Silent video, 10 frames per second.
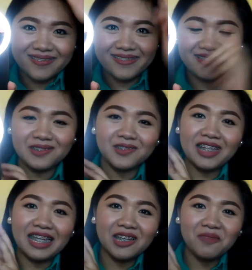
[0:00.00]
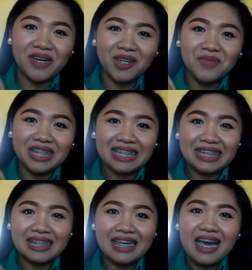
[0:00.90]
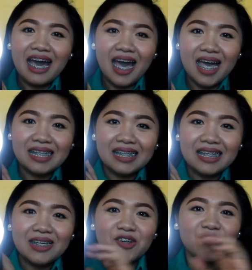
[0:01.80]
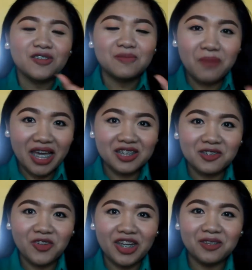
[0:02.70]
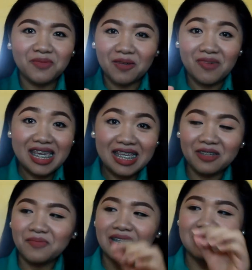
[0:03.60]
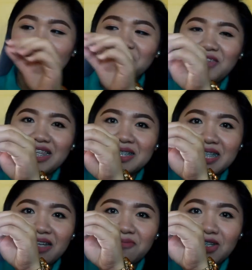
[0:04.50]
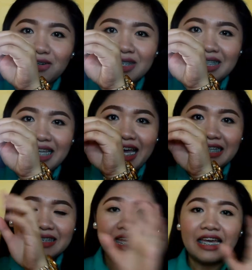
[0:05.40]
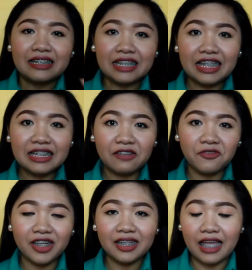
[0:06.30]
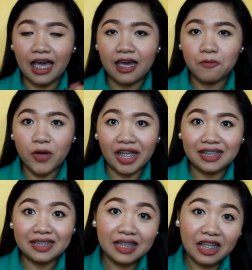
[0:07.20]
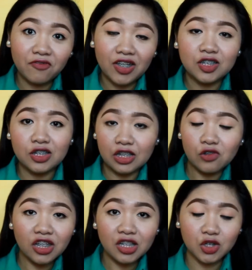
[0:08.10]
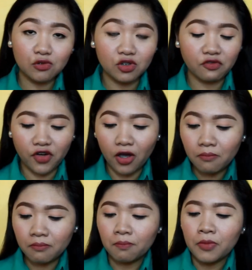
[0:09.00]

So, ito talaga yung para magiging best friend ng mga mahilig mag-selfie dyan because it has 3 different brightness levels na you can choose from.